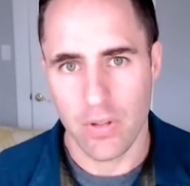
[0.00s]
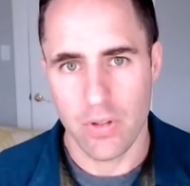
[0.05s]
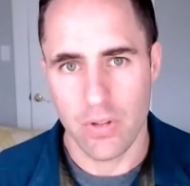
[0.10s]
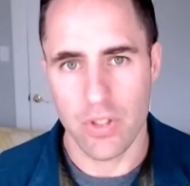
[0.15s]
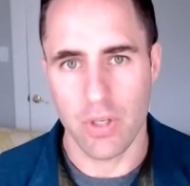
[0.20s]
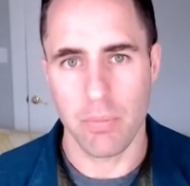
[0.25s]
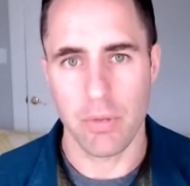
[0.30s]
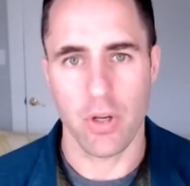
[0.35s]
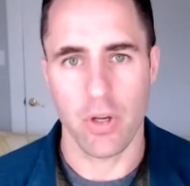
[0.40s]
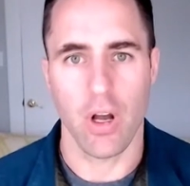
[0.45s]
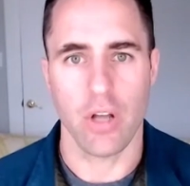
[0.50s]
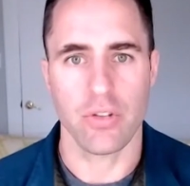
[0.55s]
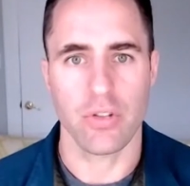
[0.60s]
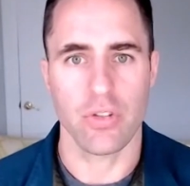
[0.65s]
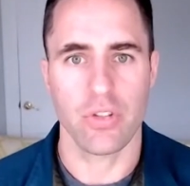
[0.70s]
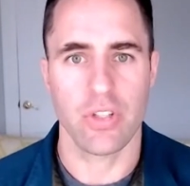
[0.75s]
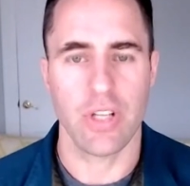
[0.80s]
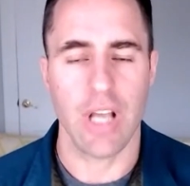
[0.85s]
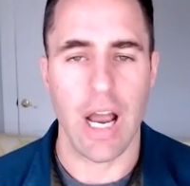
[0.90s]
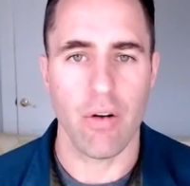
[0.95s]
Shipping
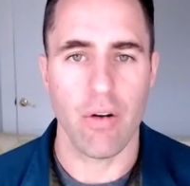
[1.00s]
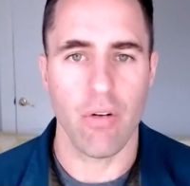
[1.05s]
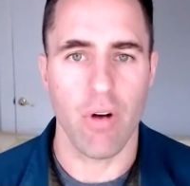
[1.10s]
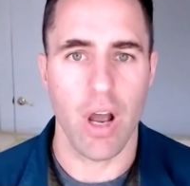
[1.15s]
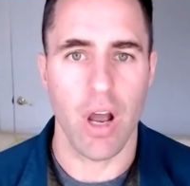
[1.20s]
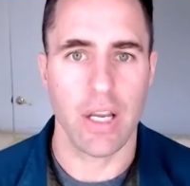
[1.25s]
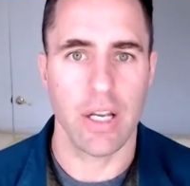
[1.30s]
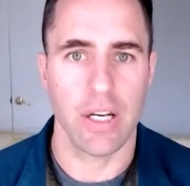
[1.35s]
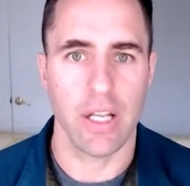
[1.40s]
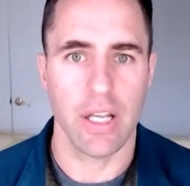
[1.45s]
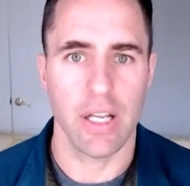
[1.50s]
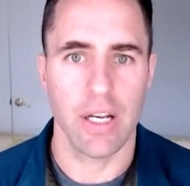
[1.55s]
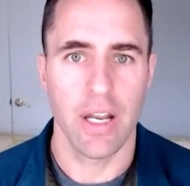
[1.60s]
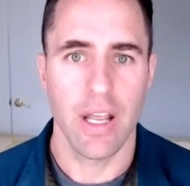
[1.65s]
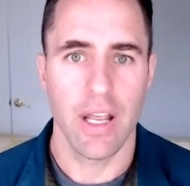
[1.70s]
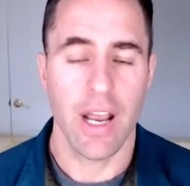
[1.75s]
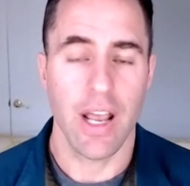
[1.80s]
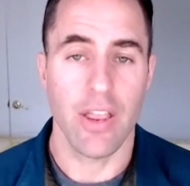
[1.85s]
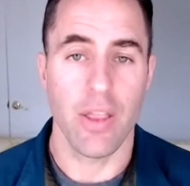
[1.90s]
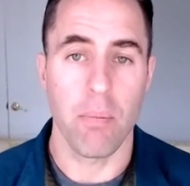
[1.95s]
costs are
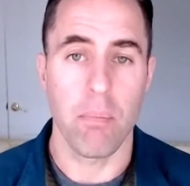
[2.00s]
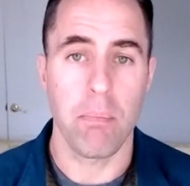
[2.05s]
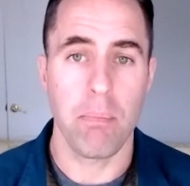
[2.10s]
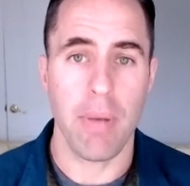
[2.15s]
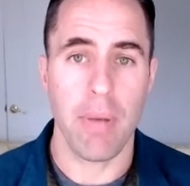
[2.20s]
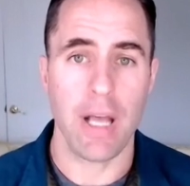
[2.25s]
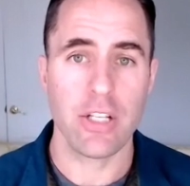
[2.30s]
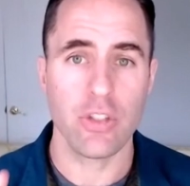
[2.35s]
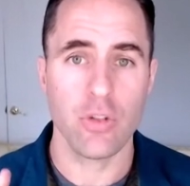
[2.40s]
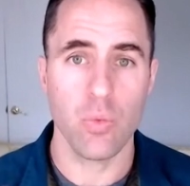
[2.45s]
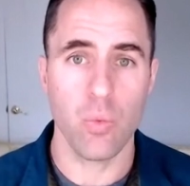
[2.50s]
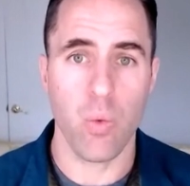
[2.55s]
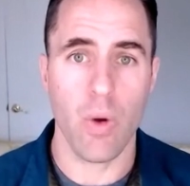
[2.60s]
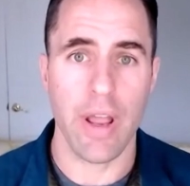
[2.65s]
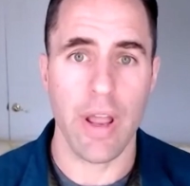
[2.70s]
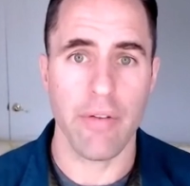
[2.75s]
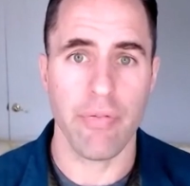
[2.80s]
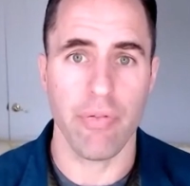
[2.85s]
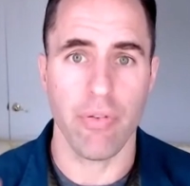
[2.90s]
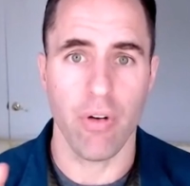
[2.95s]
skyrocketing, and the best
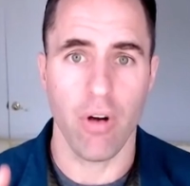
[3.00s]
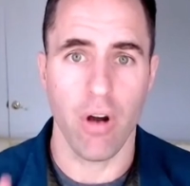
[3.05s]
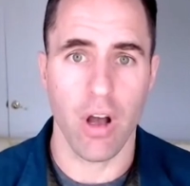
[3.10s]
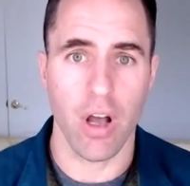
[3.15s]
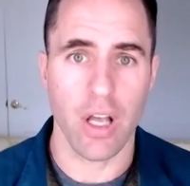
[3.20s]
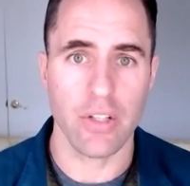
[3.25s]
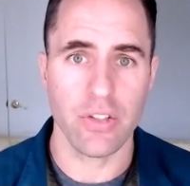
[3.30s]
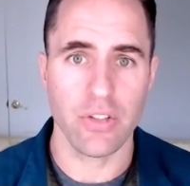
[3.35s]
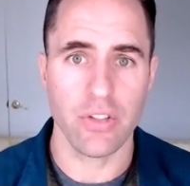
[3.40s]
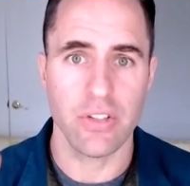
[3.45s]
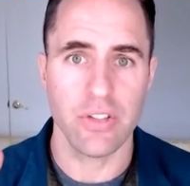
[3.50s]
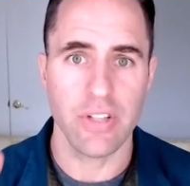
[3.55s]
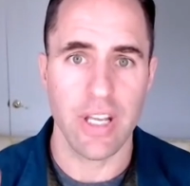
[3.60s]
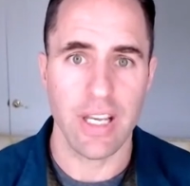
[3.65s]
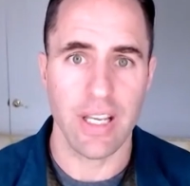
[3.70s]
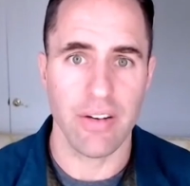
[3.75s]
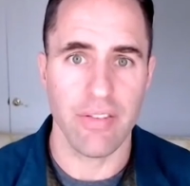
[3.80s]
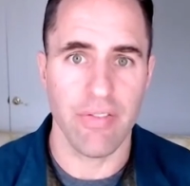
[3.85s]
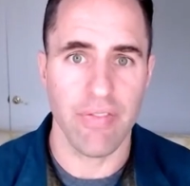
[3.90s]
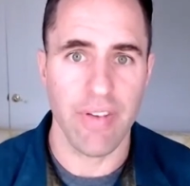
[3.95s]
way for us to
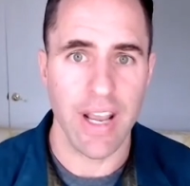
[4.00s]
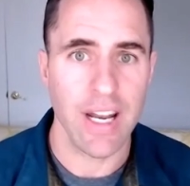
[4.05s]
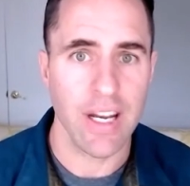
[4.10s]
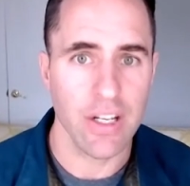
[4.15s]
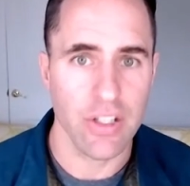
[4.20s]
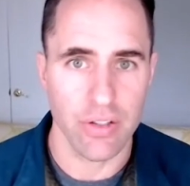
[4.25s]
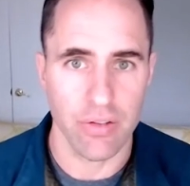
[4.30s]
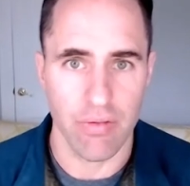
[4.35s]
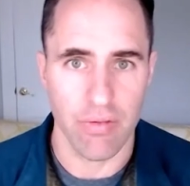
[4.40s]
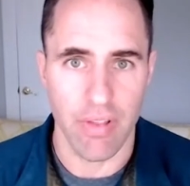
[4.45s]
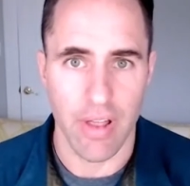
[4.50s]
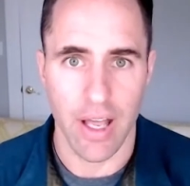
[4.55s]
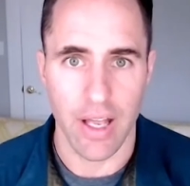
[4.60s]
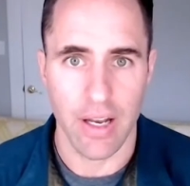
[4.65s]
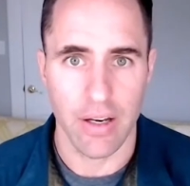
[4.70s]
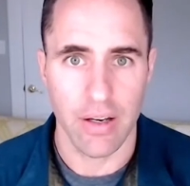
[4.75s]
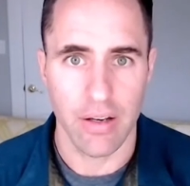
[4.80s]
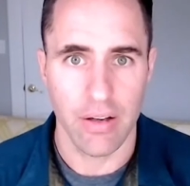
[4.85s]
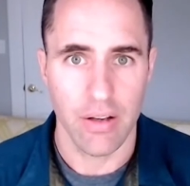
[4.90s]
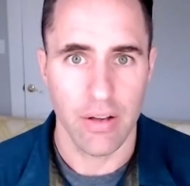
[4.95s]
take advantage of
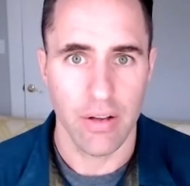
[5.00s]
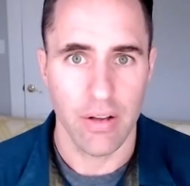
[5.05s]
that